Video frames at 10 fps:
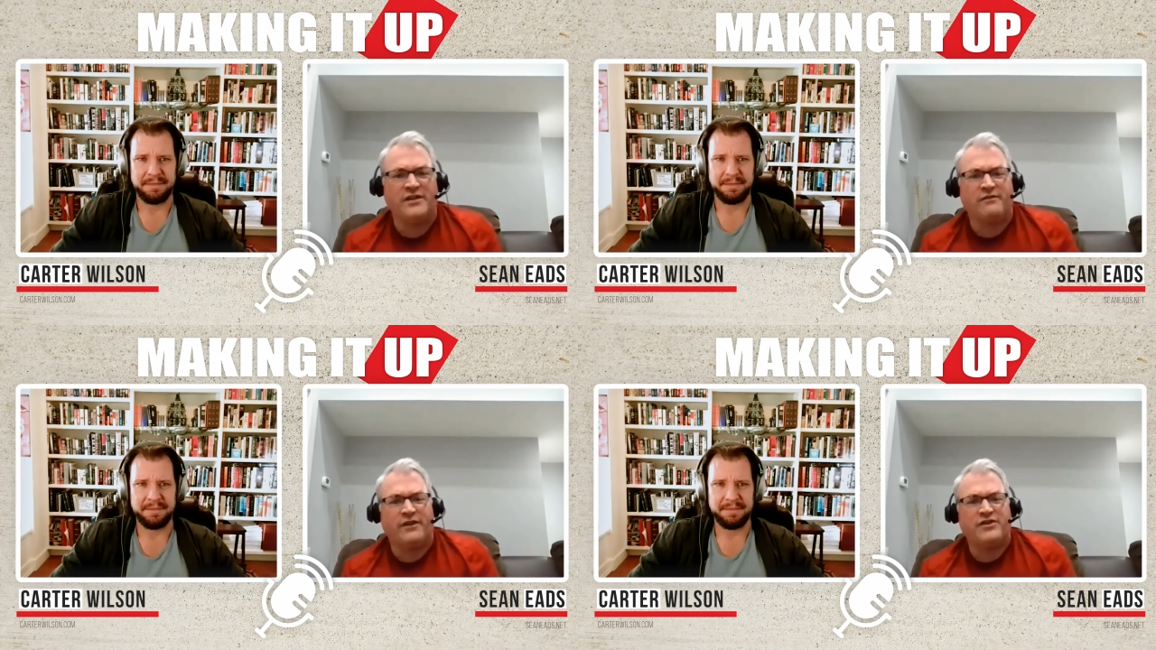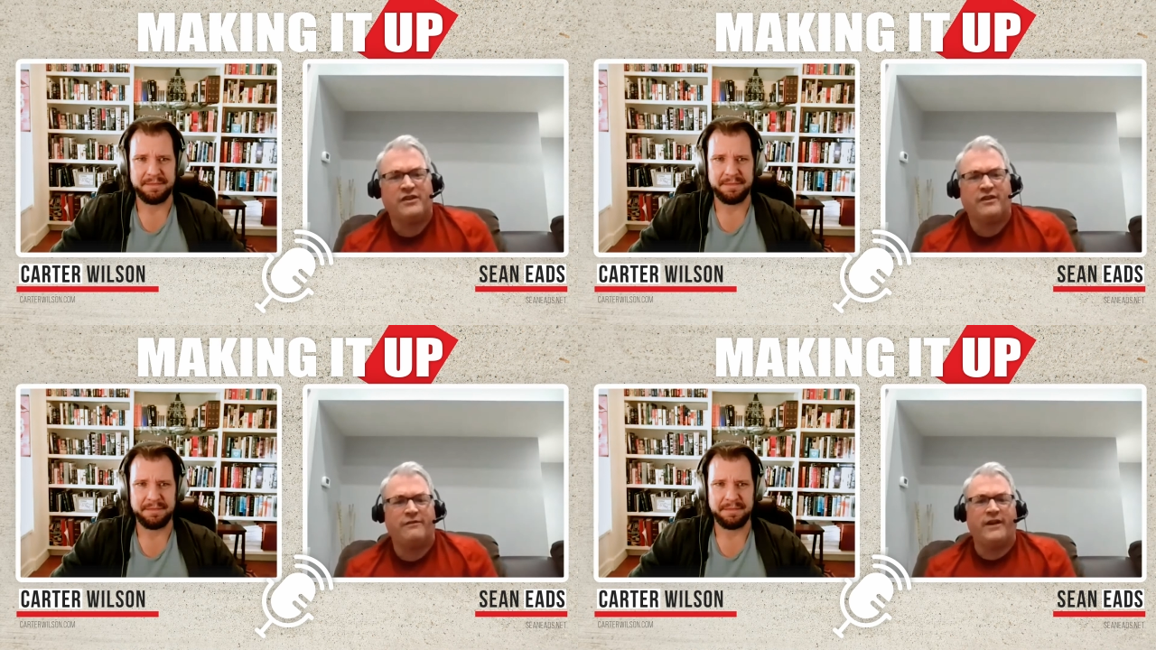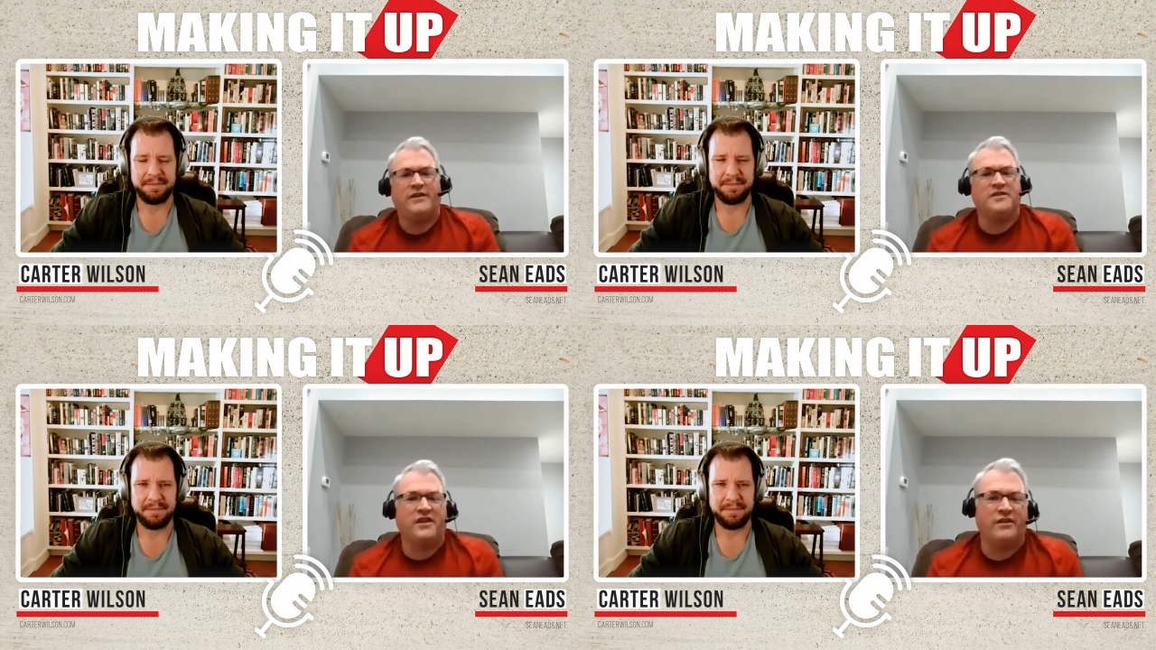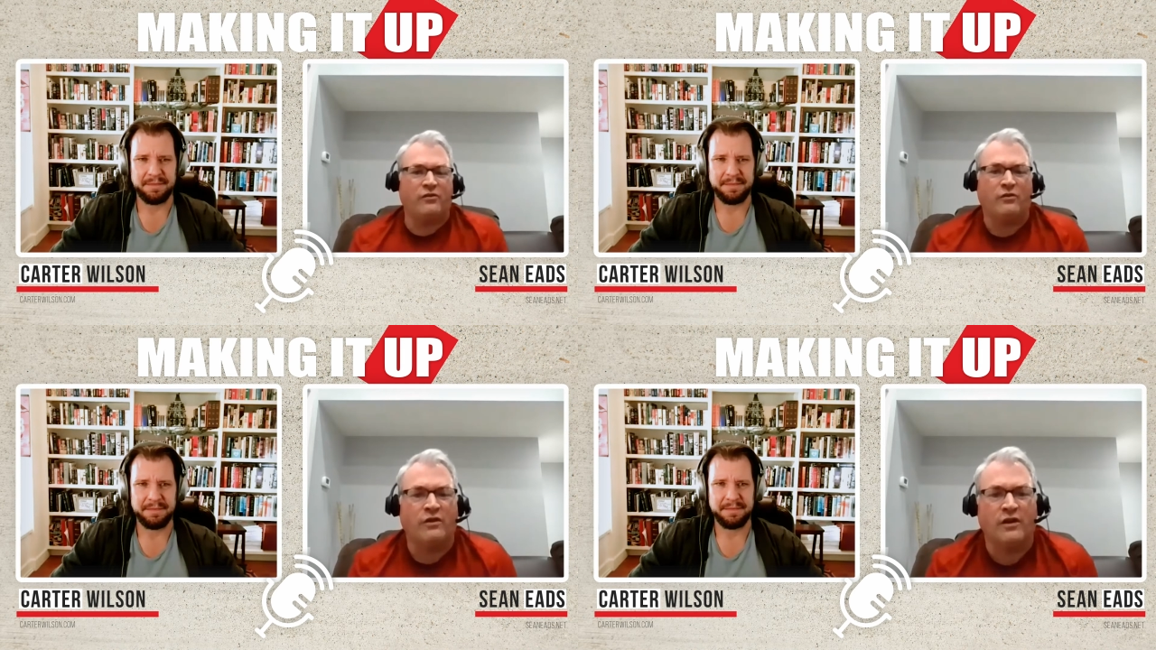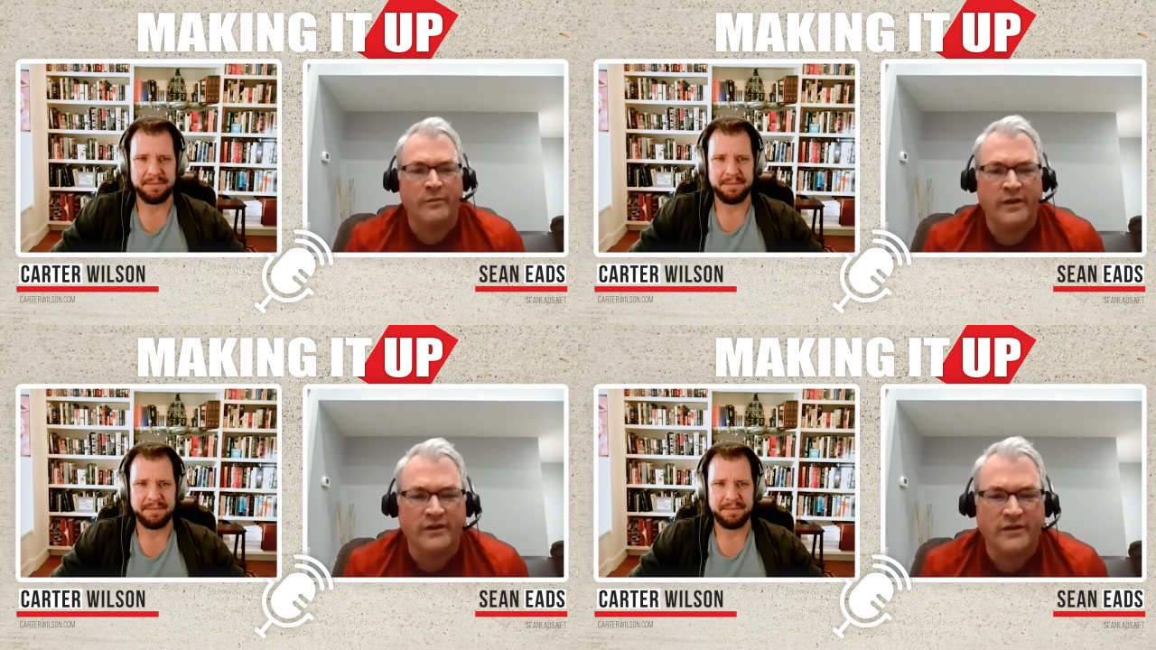Speaker 1: science fiction and fantasy and
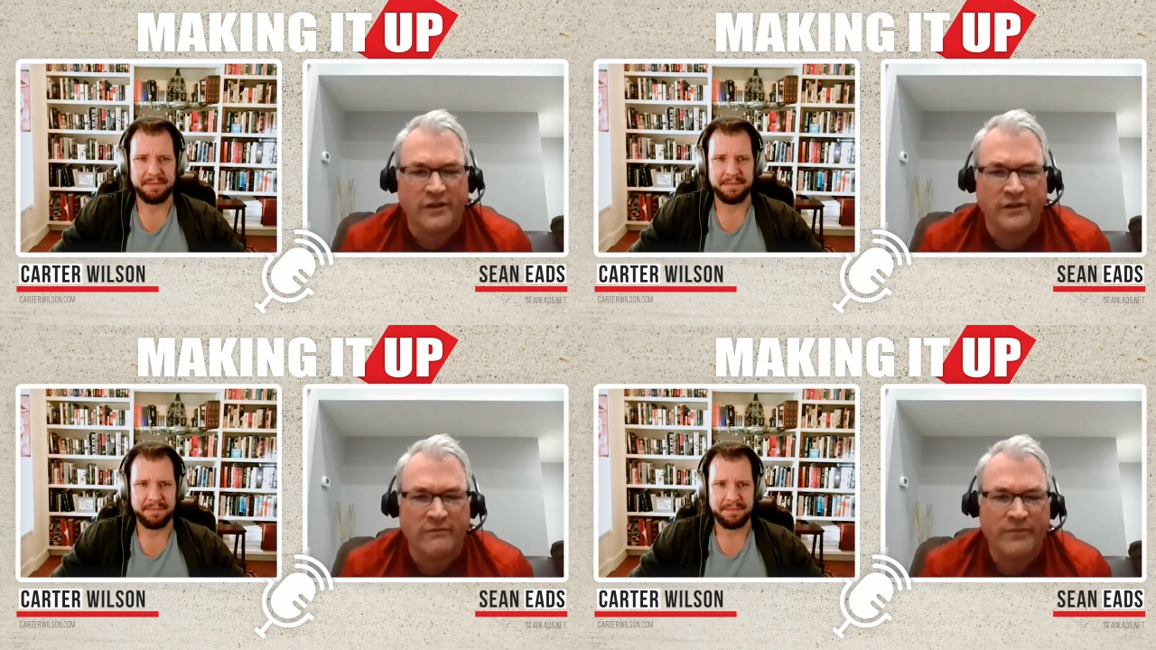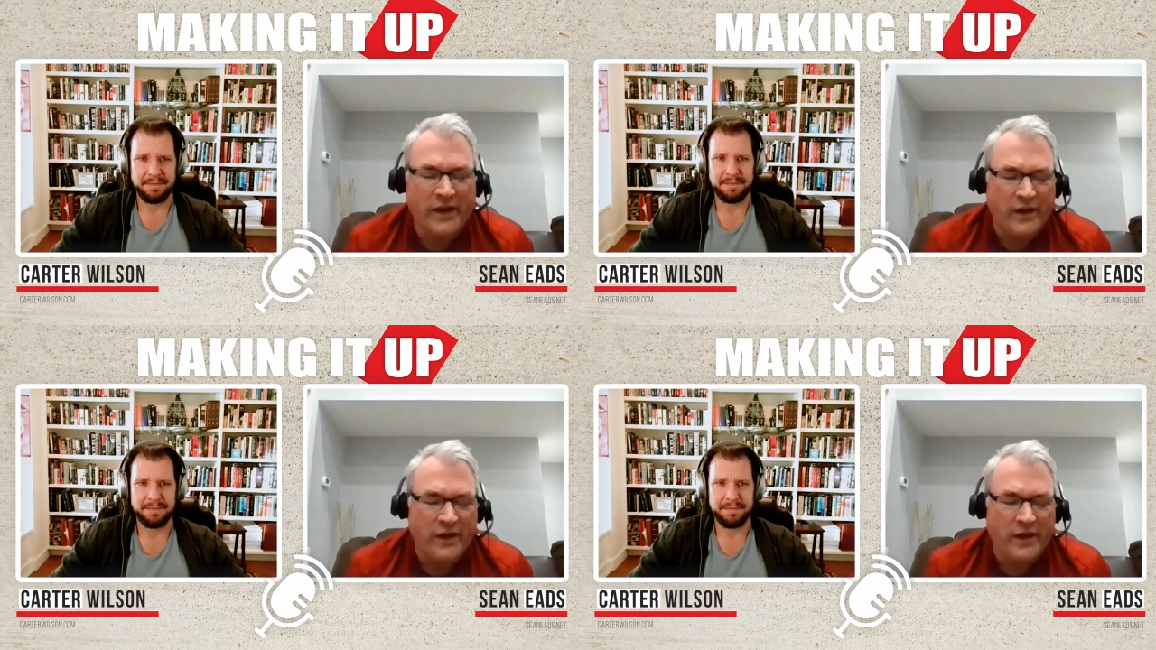horror, but uh,